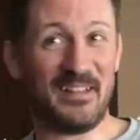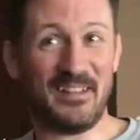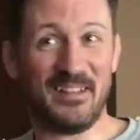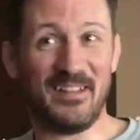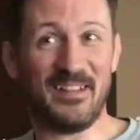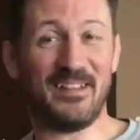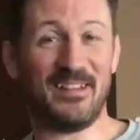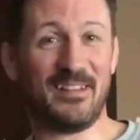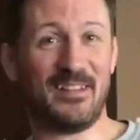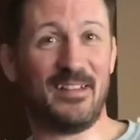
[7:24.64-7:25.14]

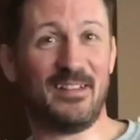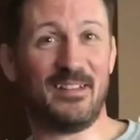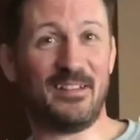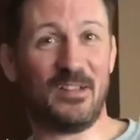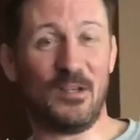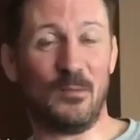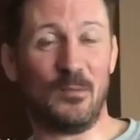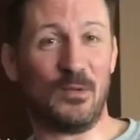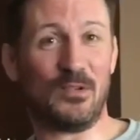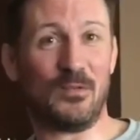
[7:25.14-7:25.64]
it's
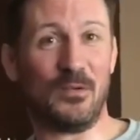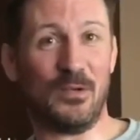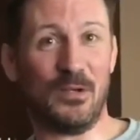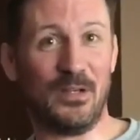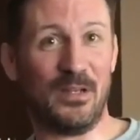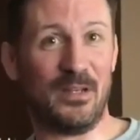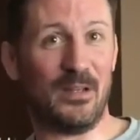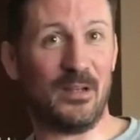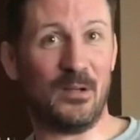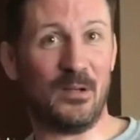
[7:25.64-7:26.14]
so much
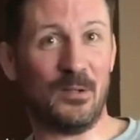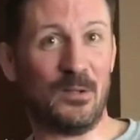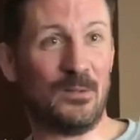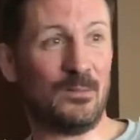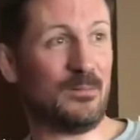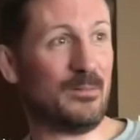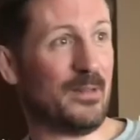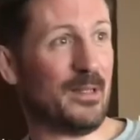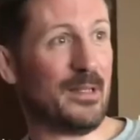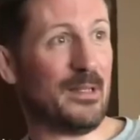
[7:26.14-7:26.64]
fun, the
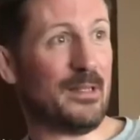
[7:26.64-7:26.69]
whole